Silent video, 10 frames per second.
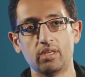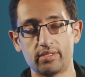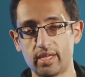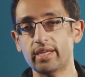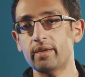
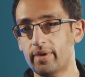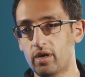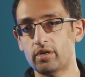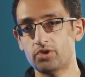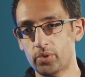Is that going to be a
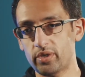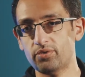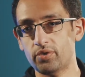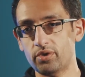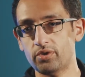hard choice
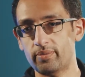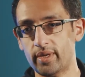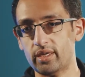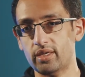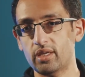for you to
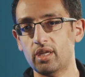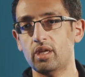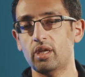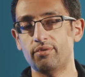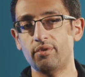make?
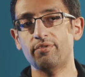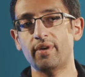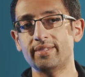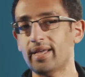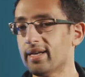If you
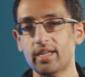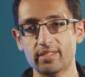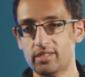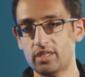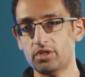find any
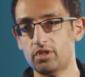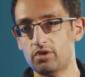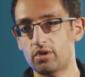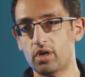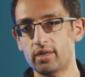hesitation in
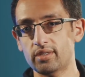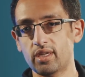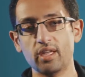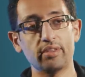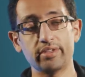your heart,
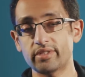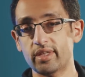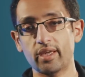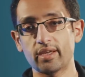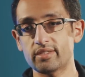this
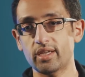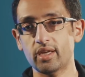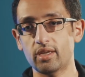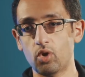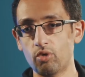thing has
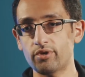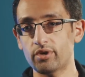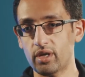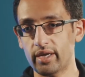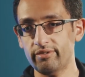taken over
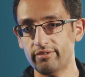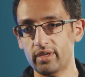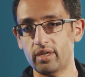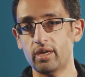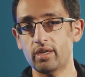your life
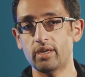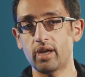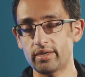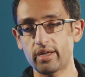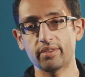in an
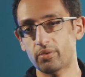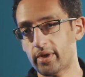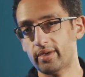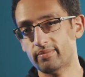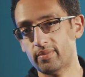unhealthy
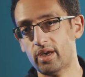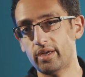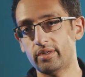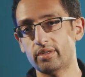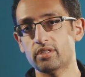way.
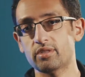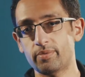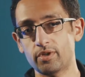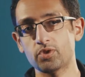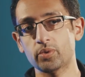And it is
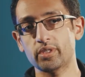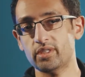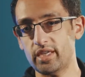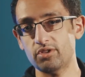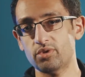spiritually
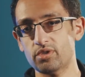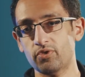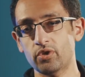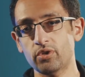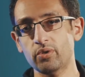dangerous
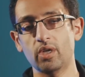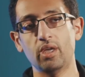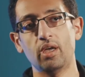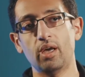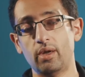for you.
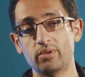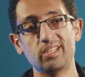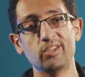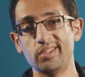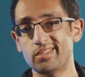And I would
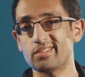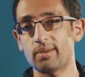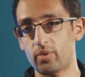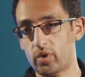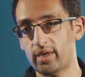say you need to
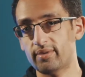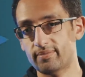step away.